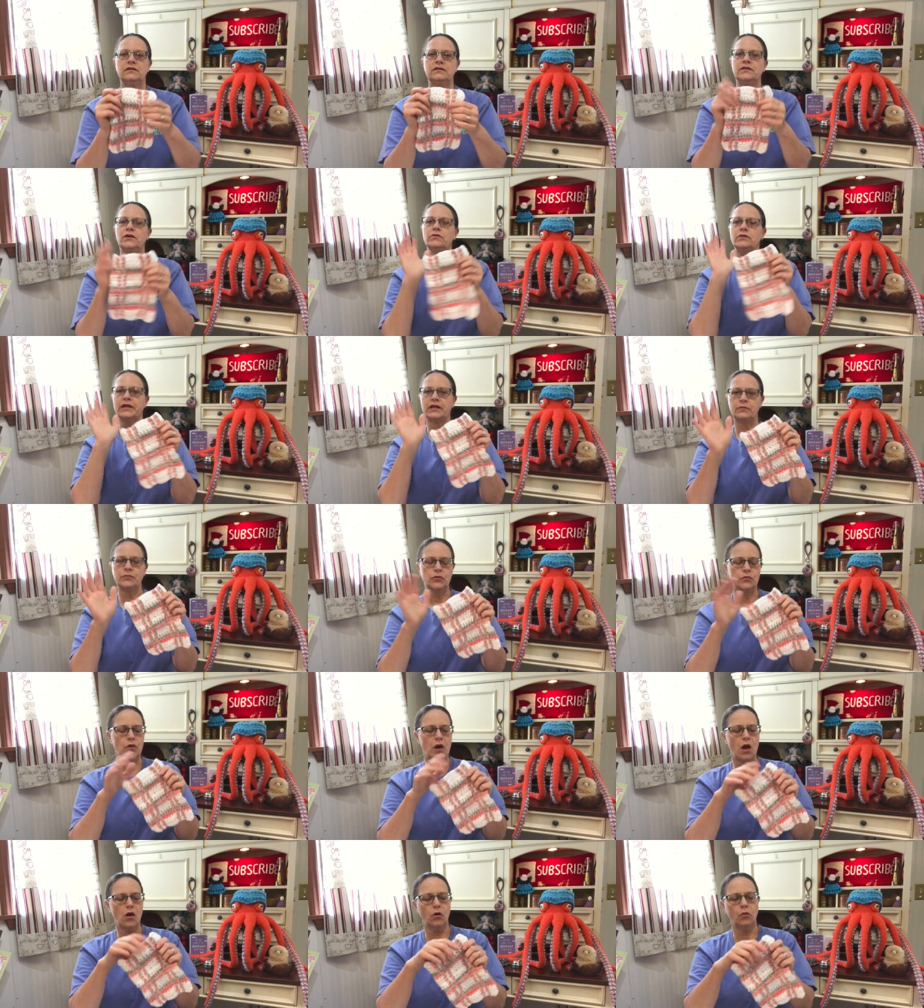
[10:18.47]
don't get me
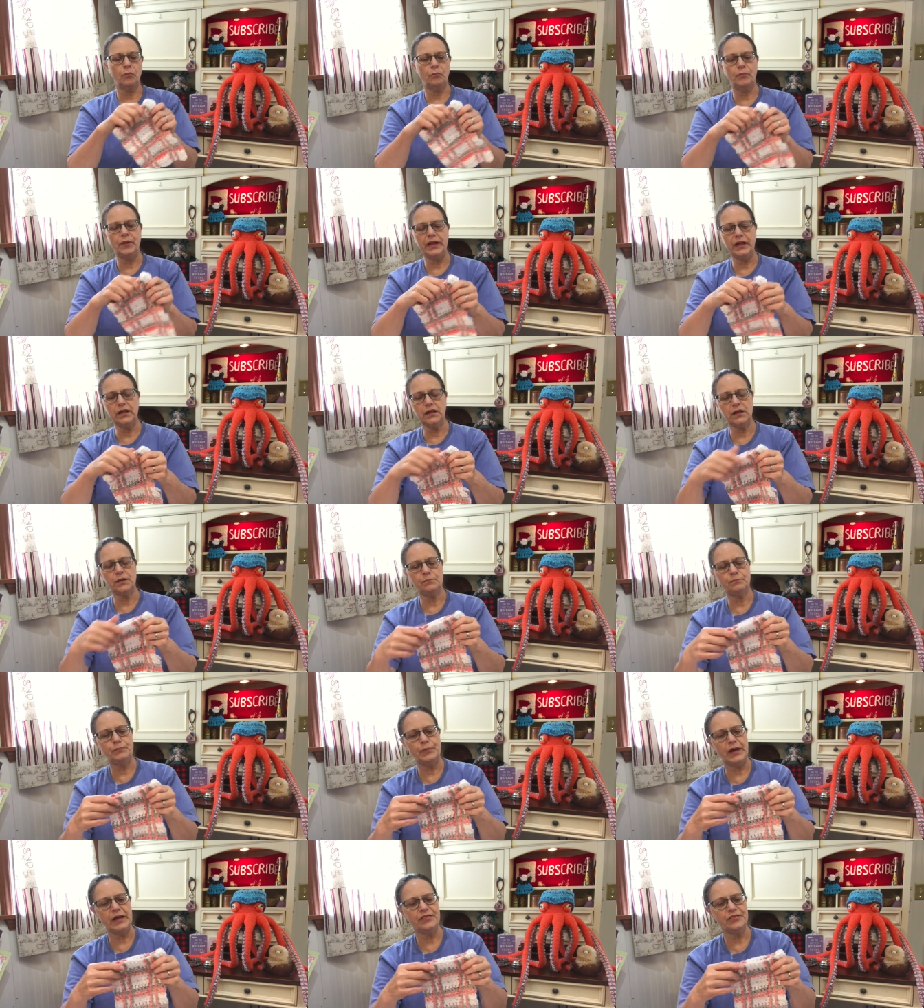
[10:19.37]
wrong, but
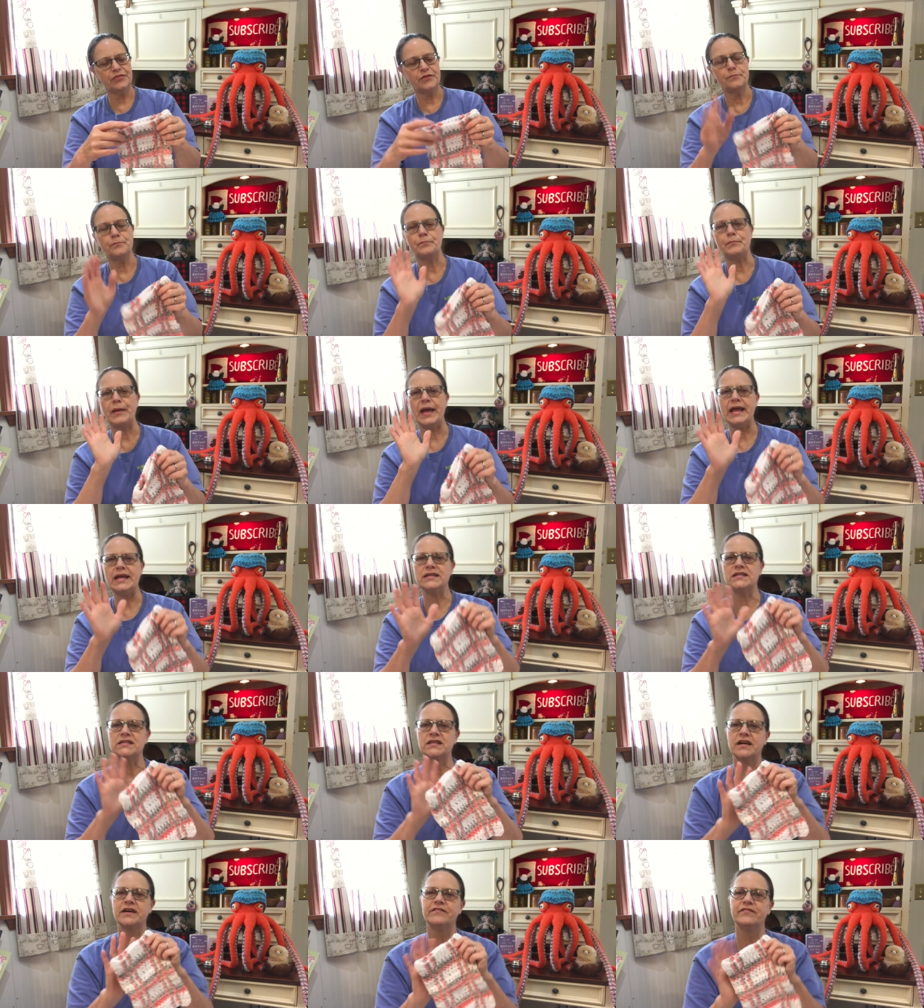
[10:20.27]
but the
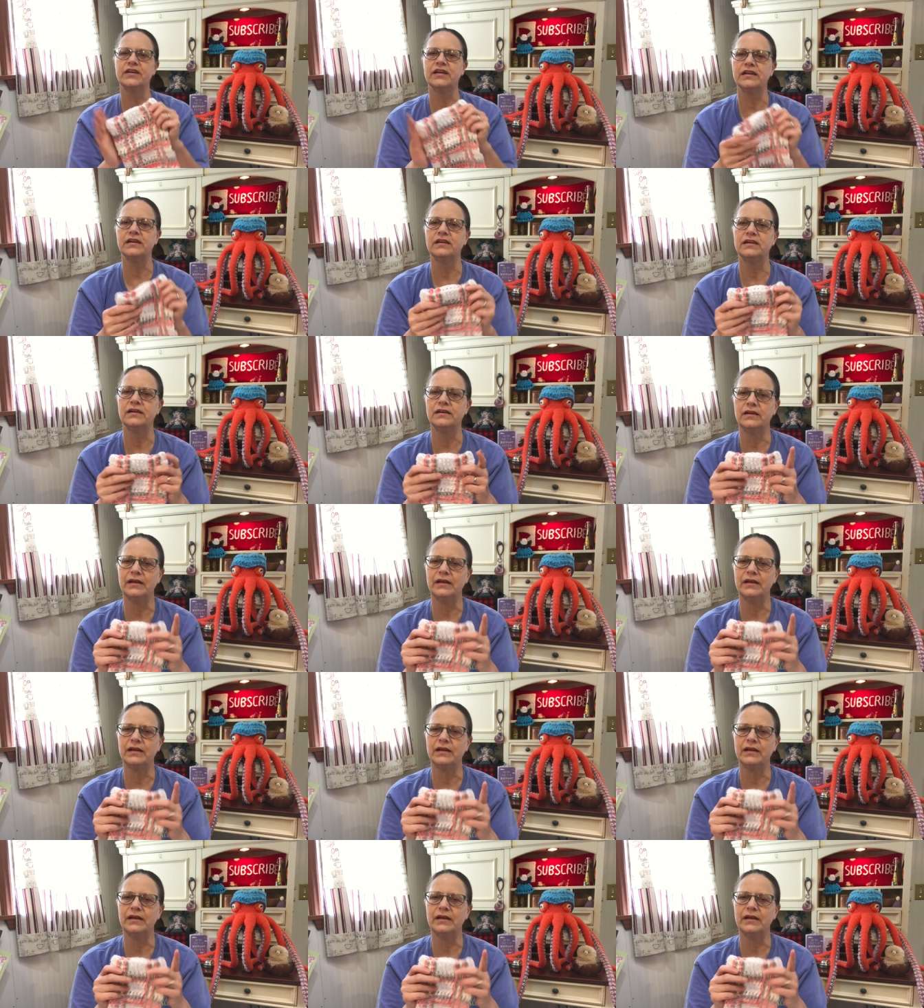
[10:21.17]
base of it,